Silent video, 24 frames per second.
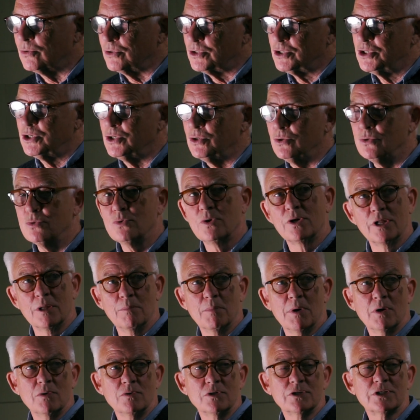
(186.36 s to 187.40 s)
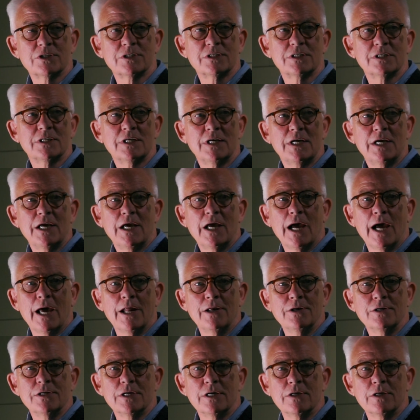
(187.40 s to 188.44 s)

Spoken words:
or two at the most, and